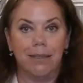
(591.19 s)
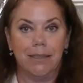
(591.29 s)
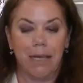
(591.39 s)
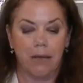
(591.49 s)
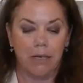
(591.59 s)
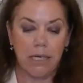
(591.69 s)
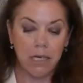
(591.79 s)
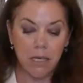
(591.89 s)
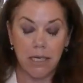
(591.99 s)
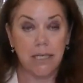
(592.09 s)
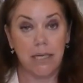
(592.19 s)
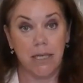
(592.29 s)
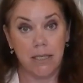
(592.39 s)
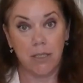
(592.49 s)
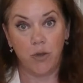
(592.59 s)
down here that
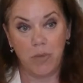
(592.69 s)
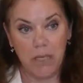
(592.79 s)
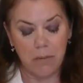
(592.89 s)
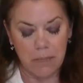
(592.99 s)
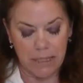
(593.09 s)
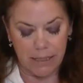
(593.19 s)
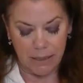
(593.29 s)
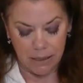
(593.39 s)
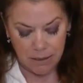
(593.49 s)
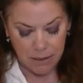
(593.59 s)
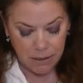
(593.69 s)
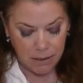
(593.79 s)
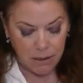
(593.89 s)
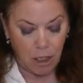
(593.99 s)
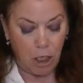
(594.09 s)
tends to be my
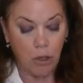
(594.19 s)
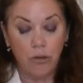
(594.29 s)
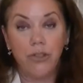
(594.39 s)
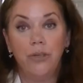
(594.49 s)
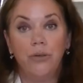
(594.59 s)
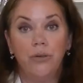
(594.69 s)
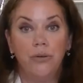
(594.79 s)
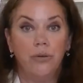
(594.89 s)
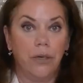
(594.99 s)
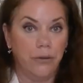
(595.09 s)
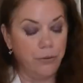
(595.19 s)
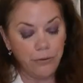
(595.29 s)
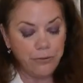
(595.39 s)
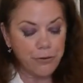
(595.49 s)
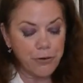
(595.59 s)
go-to
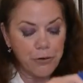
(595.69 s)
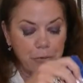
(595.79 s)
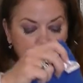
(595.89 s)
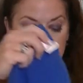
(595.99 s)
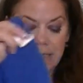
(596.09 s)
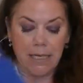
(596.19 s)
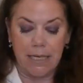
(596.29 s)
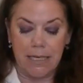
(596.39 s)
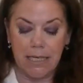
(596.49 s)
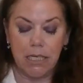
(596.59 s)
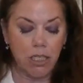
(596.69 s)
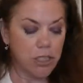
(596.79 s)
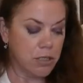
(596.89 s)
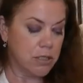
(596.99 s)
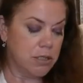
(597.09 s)
uniform, is a
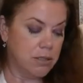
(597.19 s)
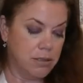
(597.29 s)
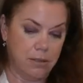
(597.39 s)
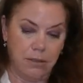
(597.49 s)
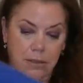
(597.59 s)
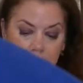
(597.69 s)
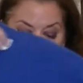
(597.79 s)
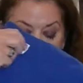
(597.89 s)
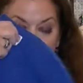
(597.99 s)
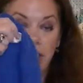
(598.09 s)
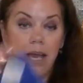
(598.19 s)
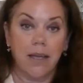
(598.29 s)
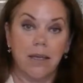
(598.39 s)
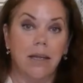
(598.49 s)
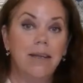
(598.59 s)
t-shirt and then a
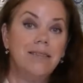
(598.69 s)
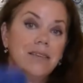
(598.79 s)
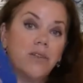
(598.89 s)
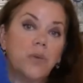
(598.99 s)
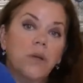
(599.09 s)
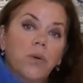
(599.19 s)
jacket, and it's a 3/4